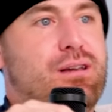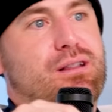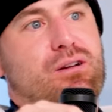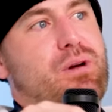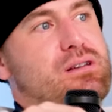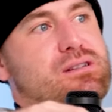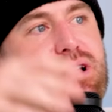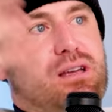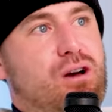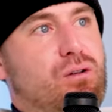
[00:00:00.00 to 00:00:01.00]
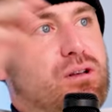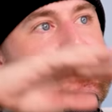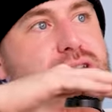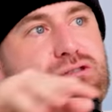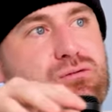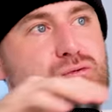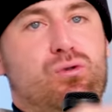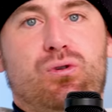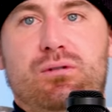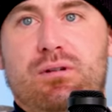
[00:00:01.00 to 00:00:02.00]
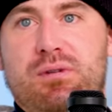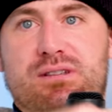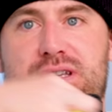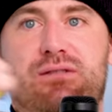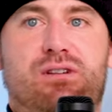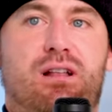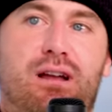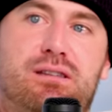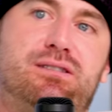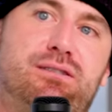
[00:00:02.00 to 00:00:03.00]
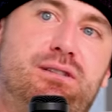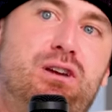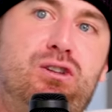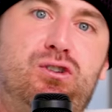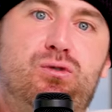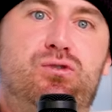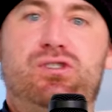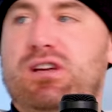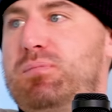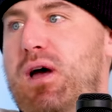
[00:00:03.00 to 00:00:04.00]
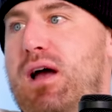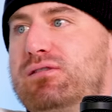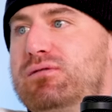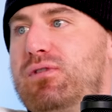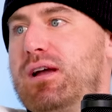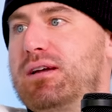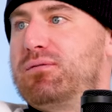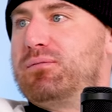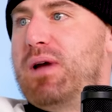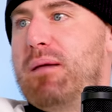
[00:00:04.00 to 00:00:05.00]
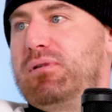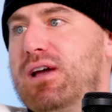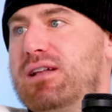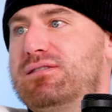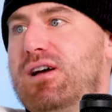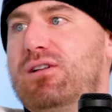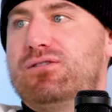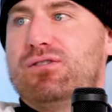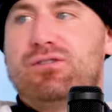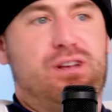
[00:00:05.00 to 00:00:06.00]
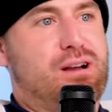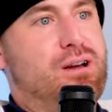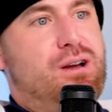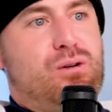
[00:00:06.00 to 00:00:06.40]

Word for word: And they're basically like, "Yo, listen, here's the rule. I mean, Steve's got like a two six packs of like Happy Dad seltzers, like."